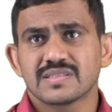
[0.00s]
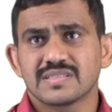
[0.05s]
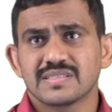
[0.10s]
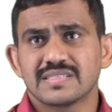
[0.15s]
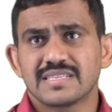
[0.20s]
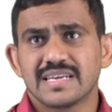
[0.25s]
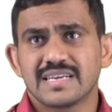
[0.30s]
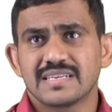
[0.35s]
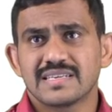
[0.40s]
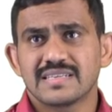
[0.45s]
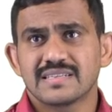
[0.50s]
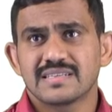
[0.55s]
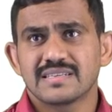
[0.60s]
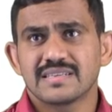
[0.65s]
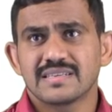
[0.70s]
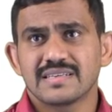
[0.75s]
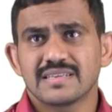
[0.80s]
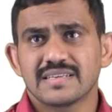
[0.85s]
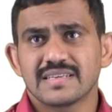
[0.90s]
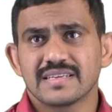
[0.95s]

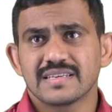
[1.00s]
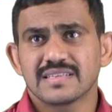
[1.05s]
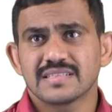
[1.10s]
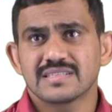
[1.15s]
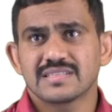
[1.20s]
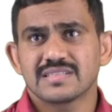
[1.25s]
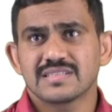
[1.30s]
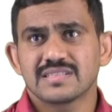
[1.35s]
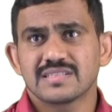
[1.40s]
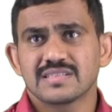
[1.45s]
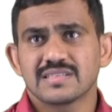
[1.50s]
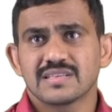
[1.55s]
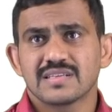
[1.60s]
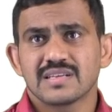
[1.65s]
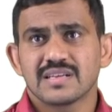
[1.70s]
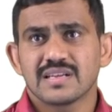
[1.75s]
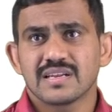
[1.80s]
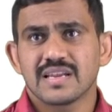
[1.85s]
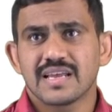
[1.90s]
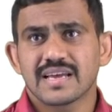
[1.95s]
ZTH.
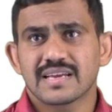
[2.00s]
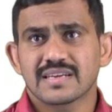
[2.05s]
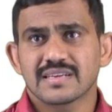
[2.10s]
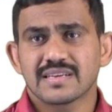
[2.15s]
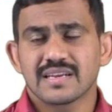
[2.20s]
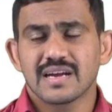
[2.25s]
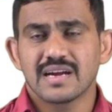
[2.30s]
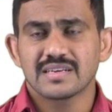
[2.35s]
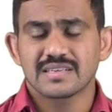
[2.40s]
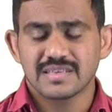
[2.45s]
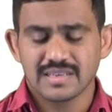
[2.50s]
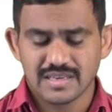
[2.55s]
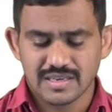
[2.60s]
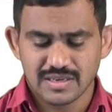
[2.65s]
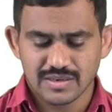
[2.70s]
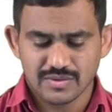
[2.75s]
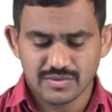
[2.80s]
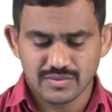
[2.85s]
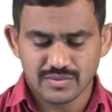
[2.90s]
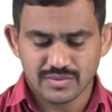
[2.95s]
Like not
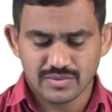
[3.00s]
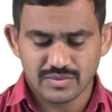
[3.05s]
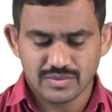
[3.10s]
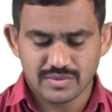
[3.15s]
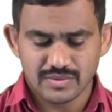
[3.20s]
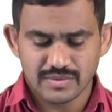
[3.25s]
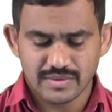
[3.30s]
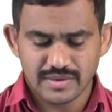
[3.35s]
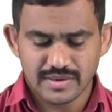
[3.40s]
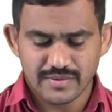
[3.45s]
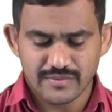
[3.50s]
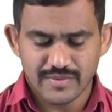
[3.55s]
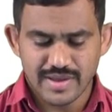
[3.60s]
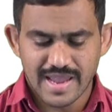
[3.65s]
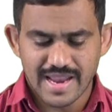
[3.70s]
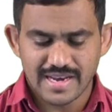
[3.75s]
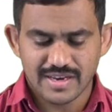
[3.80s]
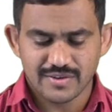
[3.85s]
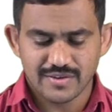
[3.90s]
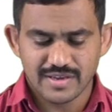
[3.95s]
a
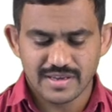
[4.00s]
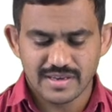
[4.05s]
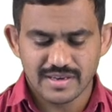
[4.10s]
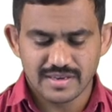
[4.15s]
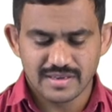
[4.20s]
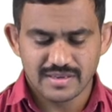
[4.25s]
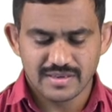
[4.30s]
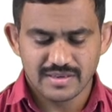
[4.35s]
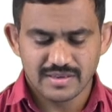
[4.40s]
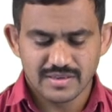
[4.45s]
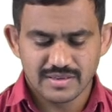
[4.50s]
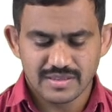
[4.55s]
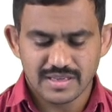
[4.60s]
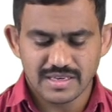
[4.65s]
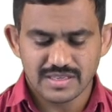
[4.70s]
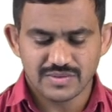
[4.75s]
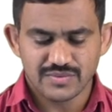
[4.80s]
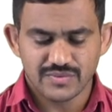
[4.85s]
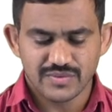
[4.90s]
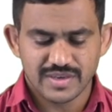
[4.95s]
value here,
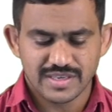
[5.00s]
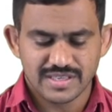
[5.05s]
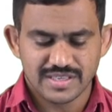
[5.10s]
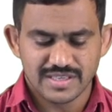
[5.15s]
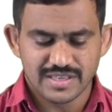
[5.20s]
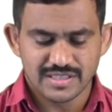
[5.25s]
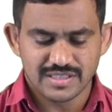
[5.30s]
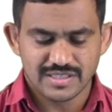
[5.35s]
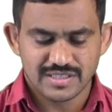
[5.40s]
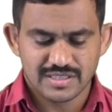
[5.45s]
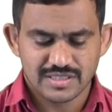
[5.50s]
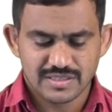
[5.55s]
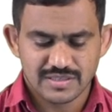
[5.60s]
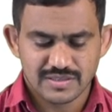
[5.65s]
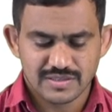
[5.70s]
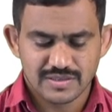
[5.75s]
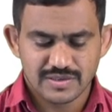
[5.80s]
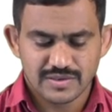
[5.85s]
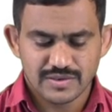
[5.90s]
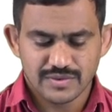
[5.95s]
that is VTH.
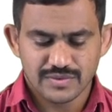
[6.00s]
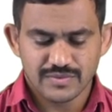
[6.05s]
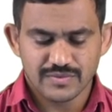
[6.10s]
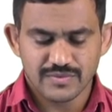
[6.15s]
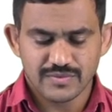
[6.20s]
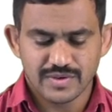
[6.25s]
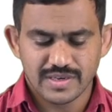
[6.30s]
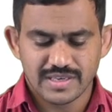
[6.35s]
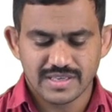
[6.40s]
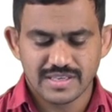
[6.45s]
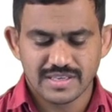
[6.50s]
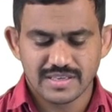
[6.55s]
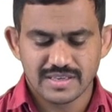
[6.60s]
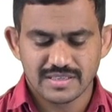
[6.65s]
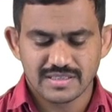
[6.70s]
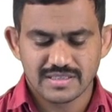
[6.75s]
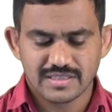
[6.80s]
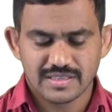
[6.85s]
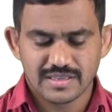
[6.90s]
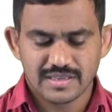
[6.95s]

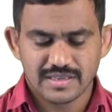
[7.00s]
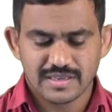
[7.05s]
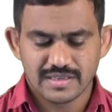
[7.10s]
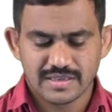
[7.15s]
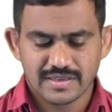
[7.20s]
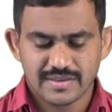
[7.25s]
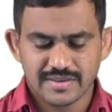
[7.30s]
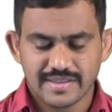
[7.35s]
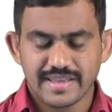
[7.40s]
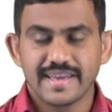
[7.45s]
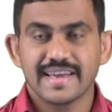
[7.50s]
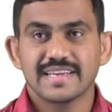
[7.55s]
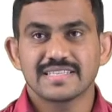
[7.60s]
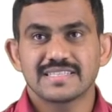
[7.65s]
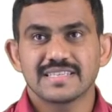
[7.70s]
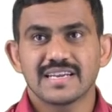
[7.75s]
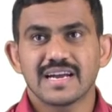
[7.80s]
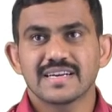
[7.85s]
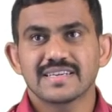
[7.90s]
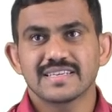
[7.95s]
VTH
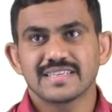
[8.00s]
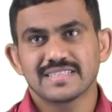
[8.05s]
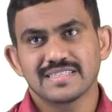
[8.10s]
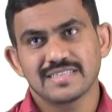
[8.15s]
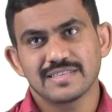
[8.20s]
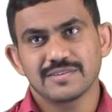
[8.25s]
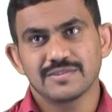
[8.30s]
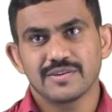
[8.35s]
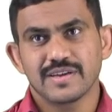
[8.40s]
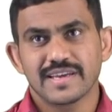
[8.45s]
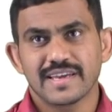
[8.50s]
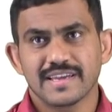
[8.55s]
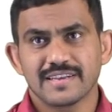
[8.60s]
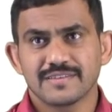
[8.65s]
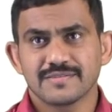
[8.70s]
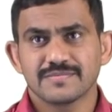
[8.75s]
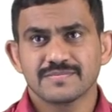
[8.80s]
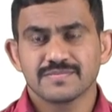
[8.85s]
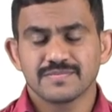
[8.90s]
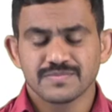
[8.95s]
AC, not DC again.